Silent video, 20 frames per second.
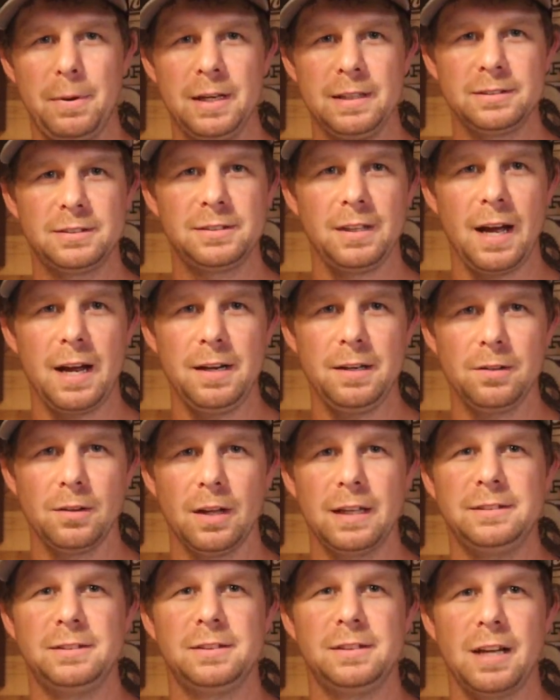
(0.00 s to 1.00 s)
being said,
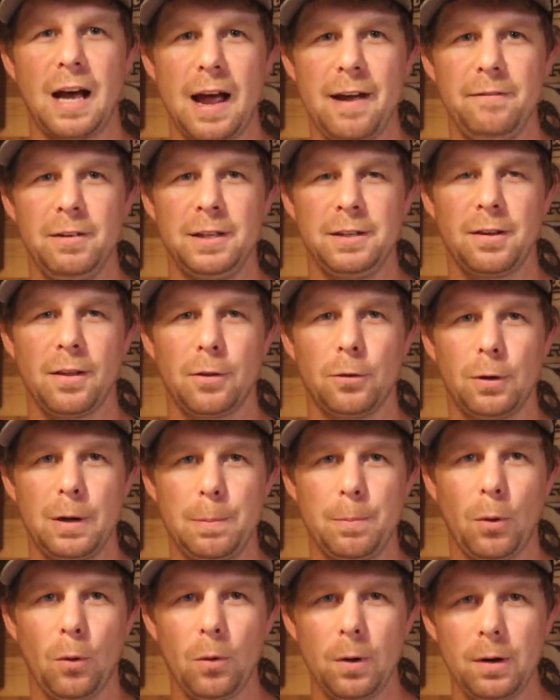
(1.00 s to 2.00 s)
let's dive into the
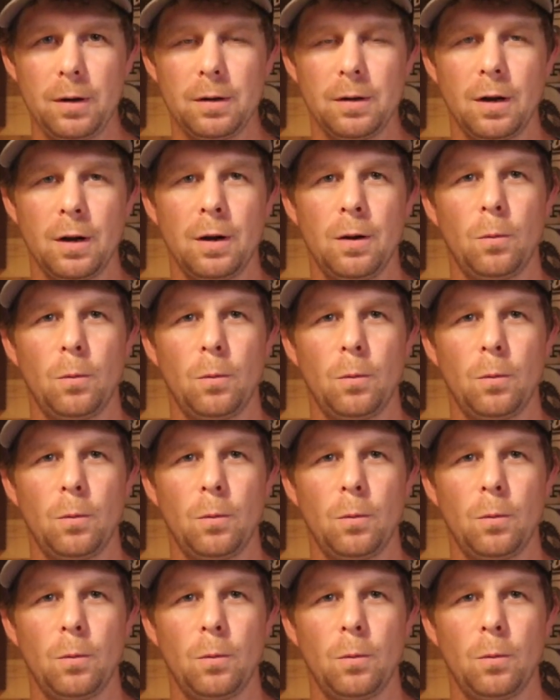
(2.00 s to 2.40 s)
report.